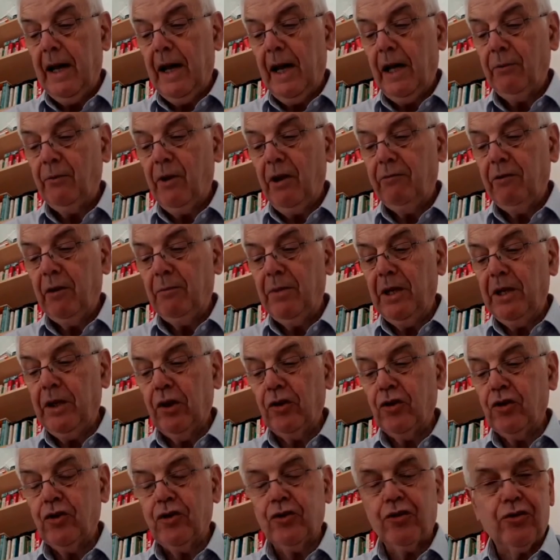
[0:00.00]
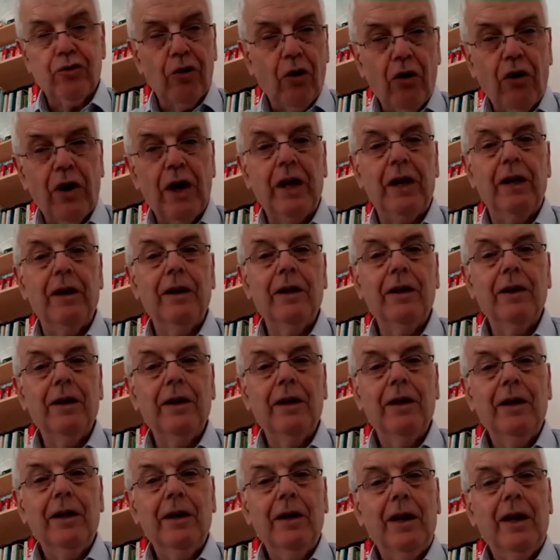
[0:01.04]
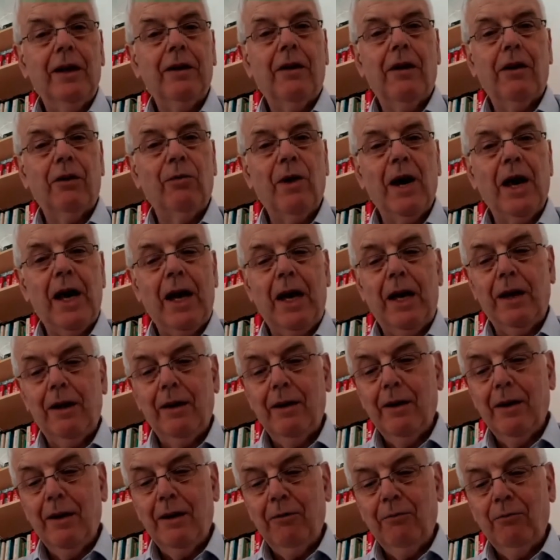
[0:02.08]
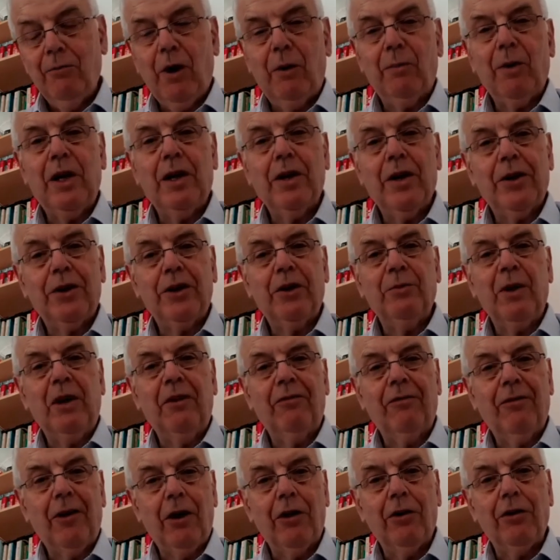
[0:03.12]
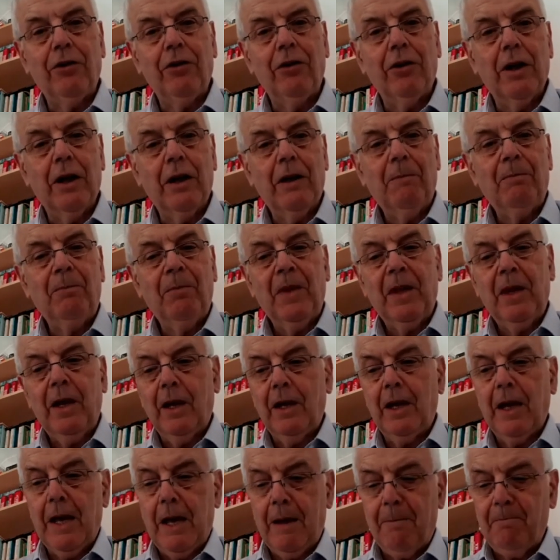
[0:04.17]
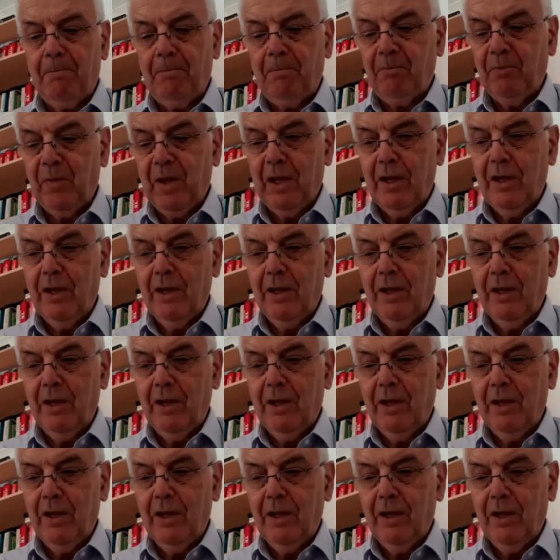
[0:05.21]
and we would be destroyed in our way were we not to be found in him.